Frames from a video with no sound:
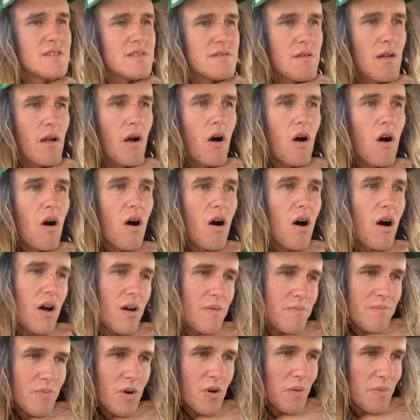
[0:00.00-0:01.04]

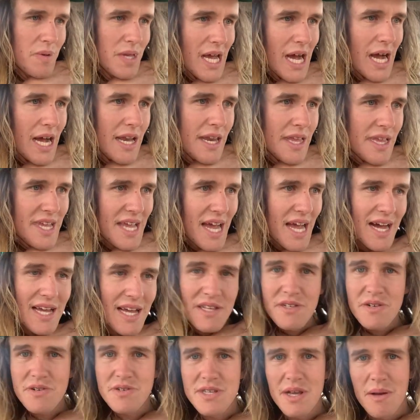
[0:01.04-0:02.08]
might be 80
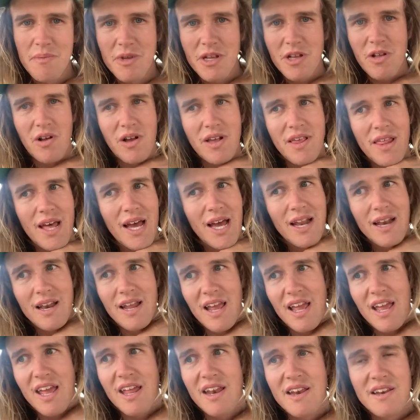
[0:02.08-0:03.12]
k's or something like that,
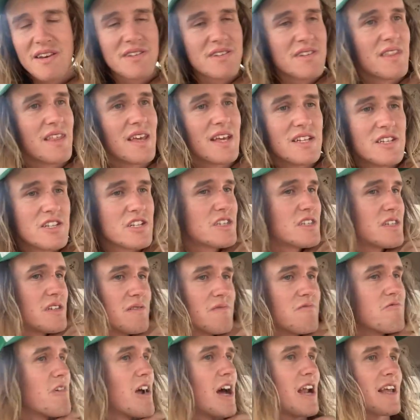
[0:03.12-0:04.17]
and they're just
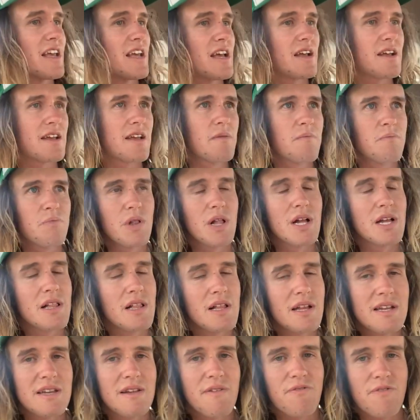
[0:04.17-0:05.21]
running a
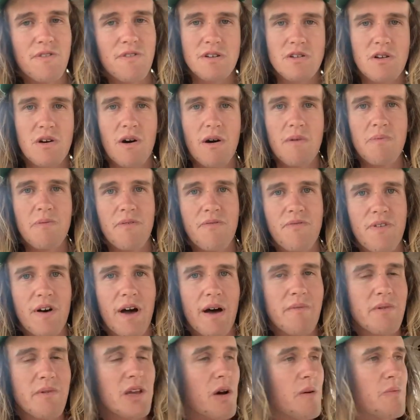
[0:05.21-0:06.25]
completely different type of
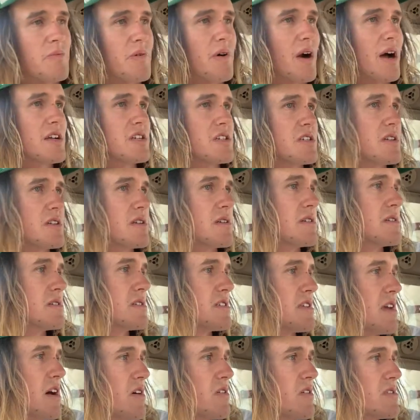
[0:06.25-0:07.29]
farming operation.
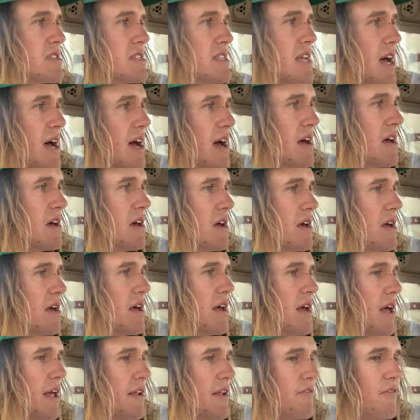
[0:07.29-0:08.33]
So it's
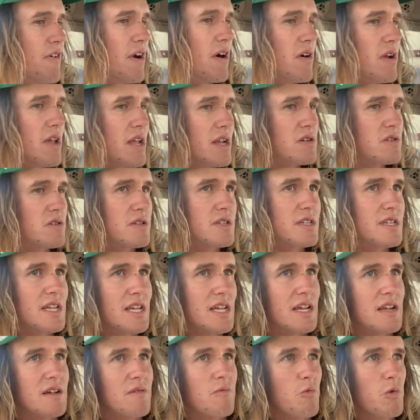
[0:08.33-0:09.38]
very
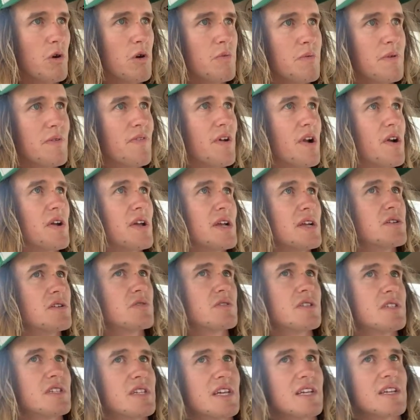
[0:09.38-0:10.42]
interesting. Will be very
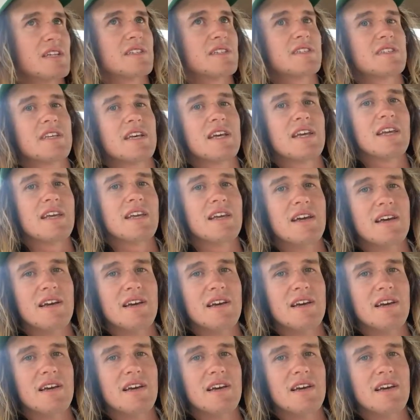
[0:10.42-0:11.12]
interesting to see